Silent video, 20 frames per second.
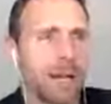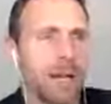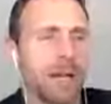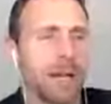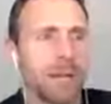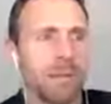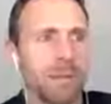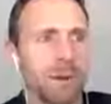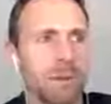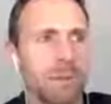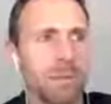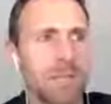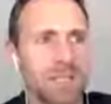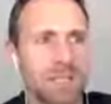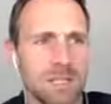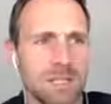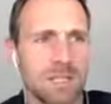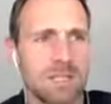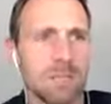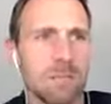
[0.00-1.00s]
and if your
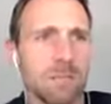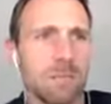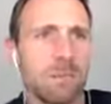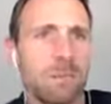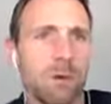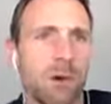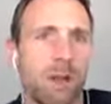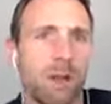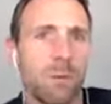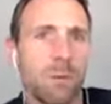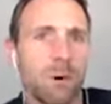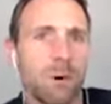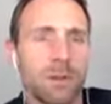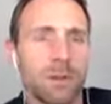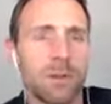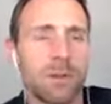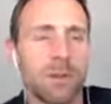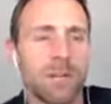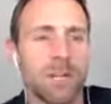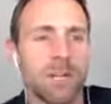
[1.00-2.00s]
business is to the point where
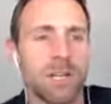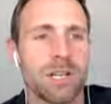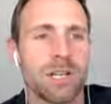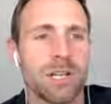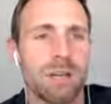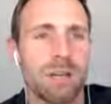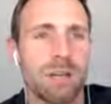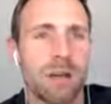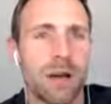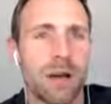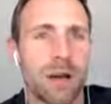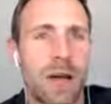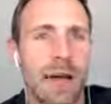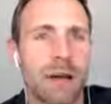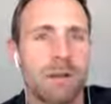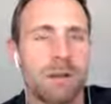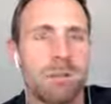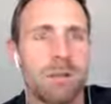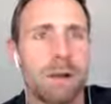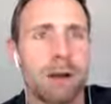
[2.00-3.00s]
you can justify
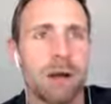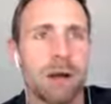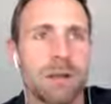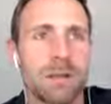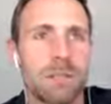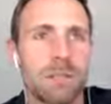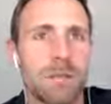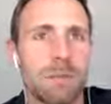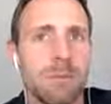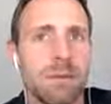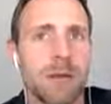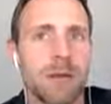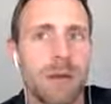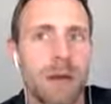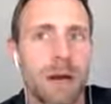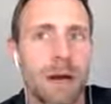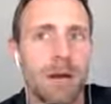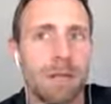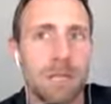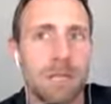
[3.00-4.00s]
having buyers come into the
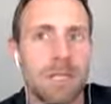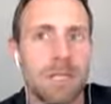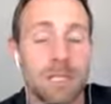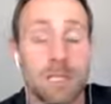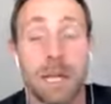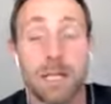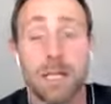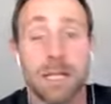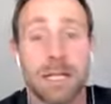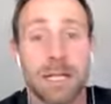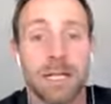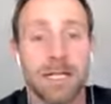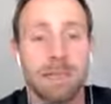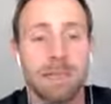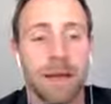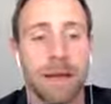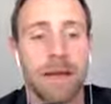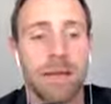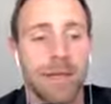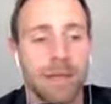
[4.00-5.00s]
office, not that that's a
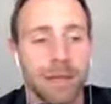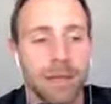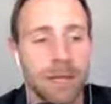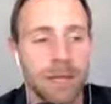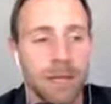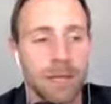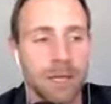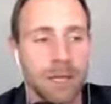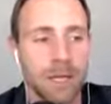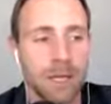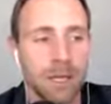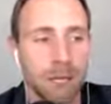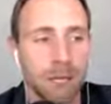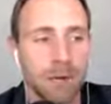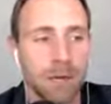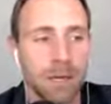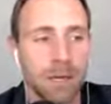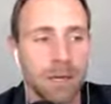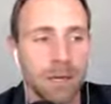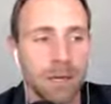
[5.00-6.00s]
bad thing,
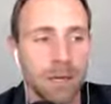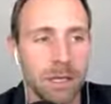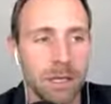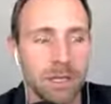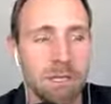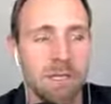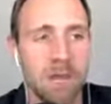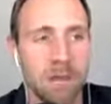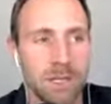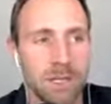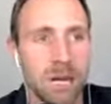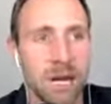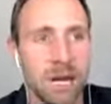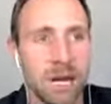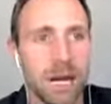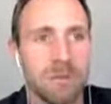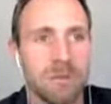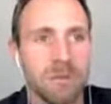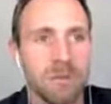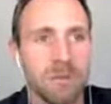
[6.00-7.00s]
but if your
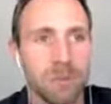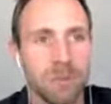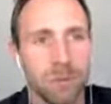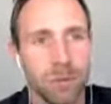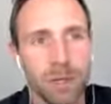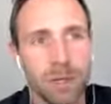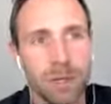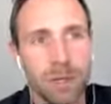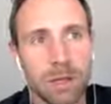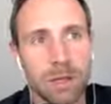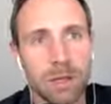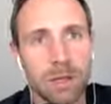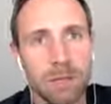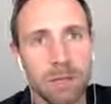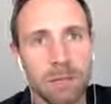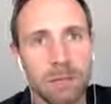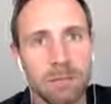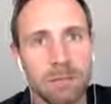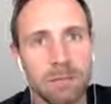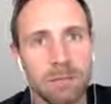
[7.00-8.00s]
time is
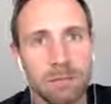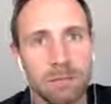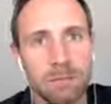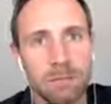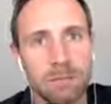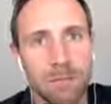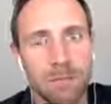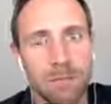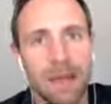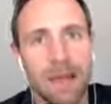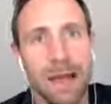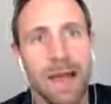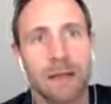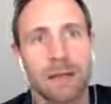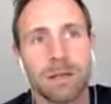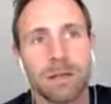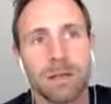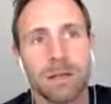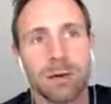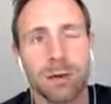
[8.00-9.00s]
really
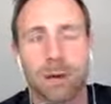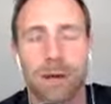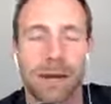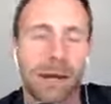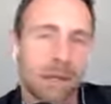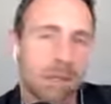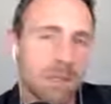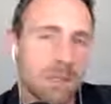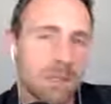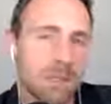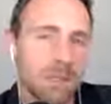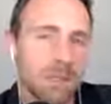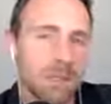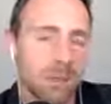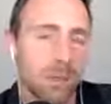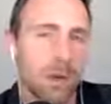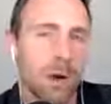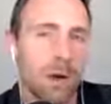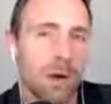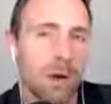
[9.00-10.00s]
that cramped
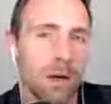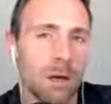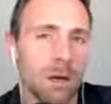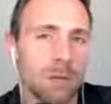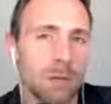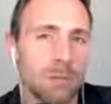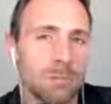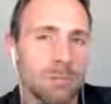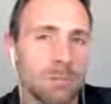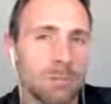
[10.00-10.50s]
to where